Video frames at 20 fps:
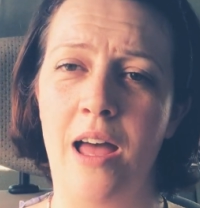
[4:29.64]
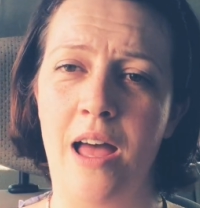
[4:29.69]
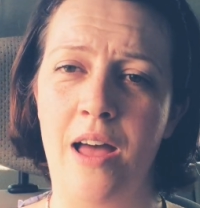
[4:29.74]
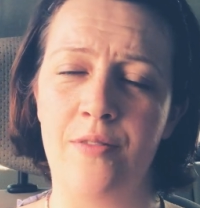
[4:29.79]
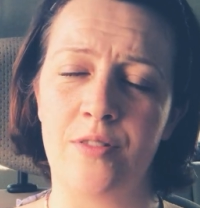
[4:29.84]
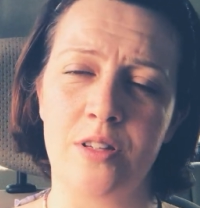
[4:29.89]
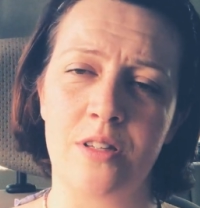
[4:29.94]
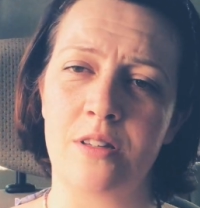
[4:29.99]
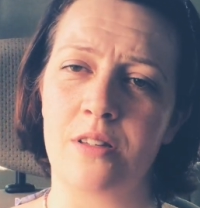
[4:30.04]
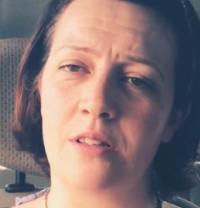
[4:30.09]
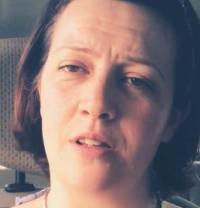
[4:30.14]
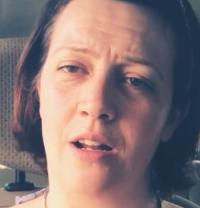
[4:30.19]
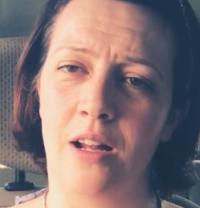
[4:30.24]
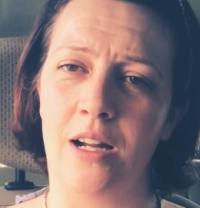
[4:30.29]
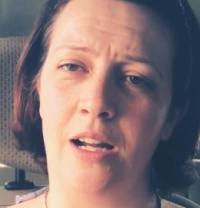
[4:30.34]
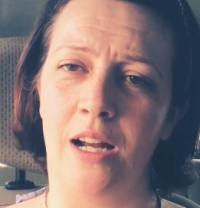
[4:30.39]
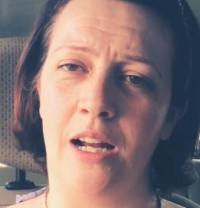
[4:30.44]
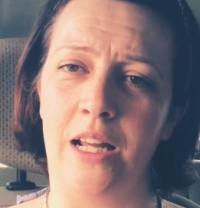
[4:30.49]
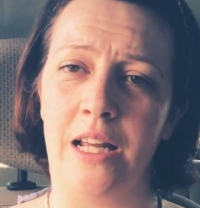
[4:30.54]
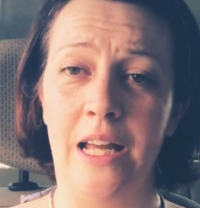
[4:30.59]
ever so
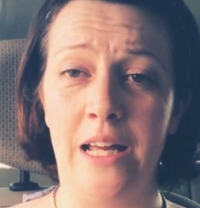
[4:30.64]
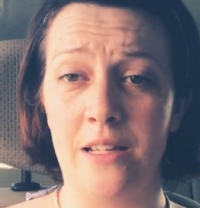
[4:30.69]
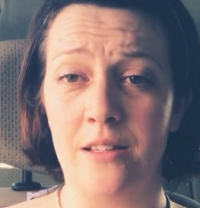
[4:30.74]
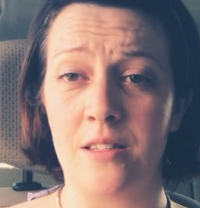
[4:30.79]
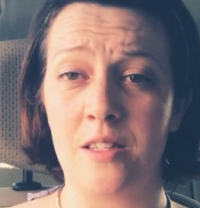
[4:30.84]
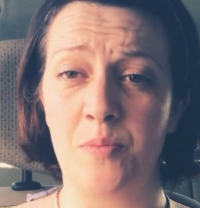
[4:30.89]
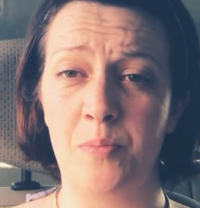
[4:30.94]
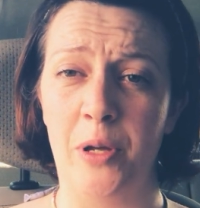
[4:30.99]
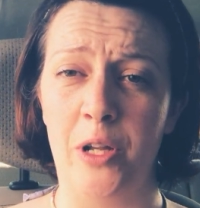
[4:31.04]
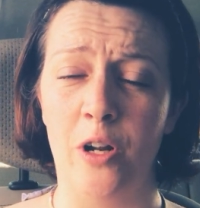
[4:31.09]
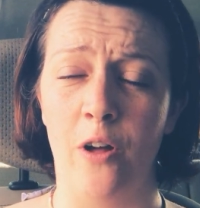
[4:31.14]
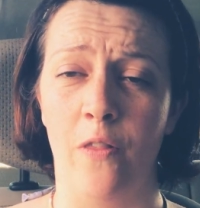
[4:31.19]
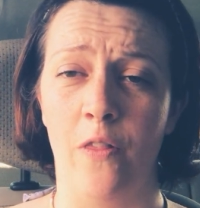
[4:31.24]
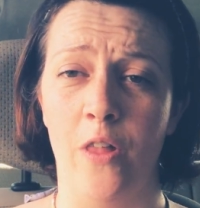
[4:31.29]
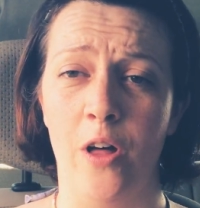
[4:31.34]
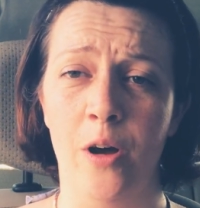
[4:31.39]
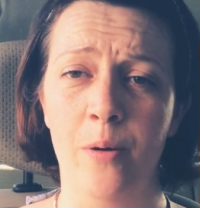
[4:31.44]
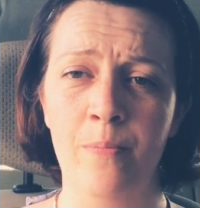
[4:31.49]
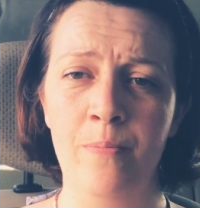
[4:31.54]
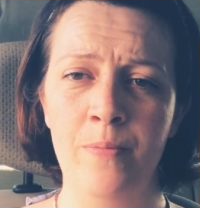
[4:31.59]
slightly his spin on
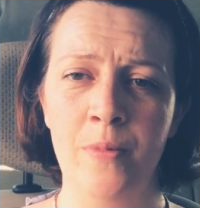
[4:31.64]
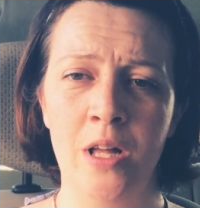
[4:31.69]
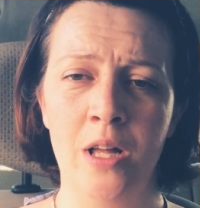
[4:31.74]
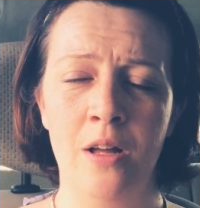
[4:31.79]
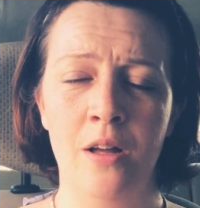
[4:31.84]
them,